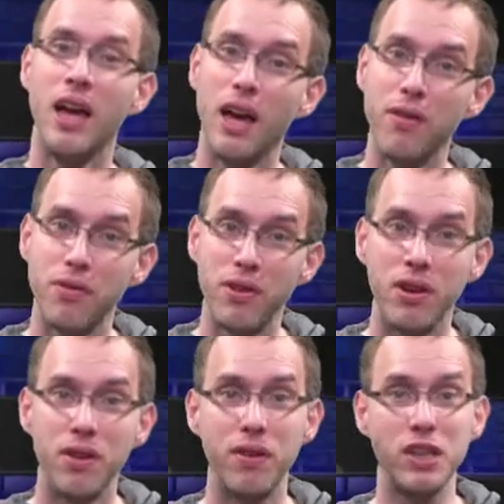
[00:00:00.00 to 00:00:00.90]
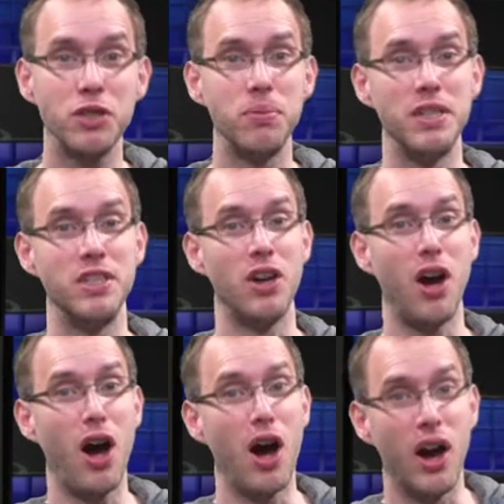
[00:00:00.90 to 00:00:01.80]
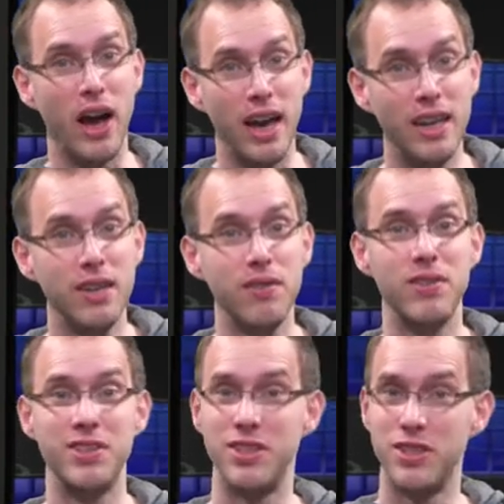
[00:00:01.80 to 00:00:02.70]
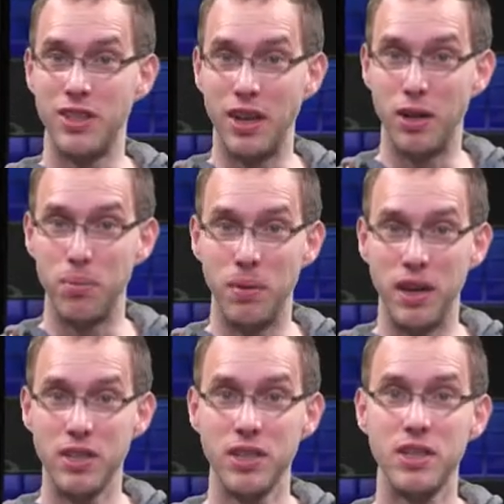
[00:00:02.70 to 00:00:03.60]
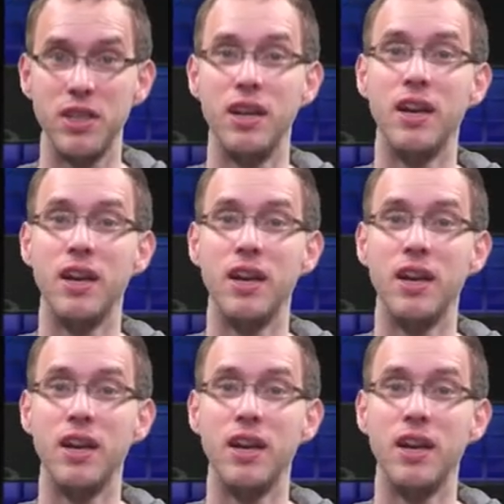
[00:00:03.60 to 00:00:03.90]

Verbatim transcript: If your vector space is Rn with the standard basis,